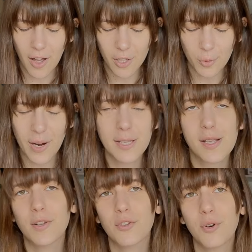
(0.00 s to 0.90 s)

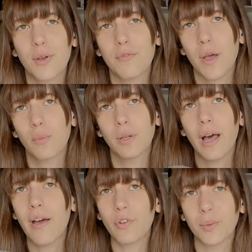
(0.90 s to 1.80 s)
Otherwise, I don't know if I
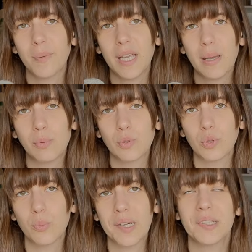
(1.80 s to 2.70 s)
will ever be able
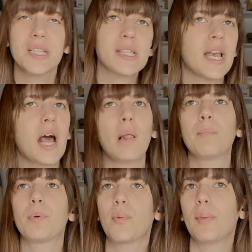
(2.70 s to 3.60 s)
to wear this, and I'll
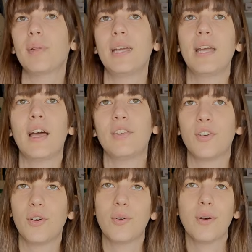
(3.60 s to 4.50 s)
probably, I don't
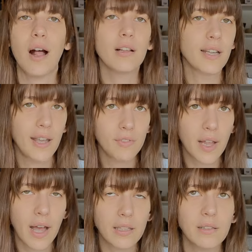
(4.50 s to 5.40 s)
know, I'll give
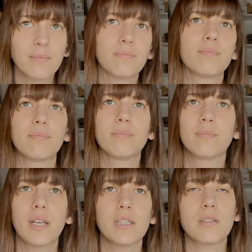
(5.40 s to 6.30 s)
that.
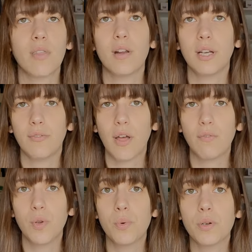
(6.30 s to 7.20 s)
It's 35
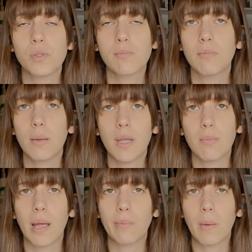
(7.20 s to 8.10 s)
euros. Maybe
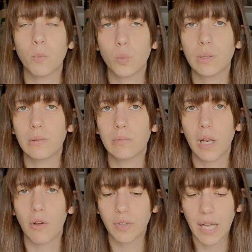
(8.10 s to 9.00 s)
my mom would
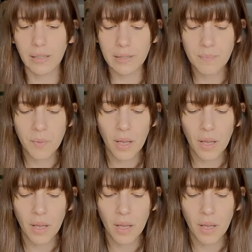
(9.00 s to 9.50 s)
love that.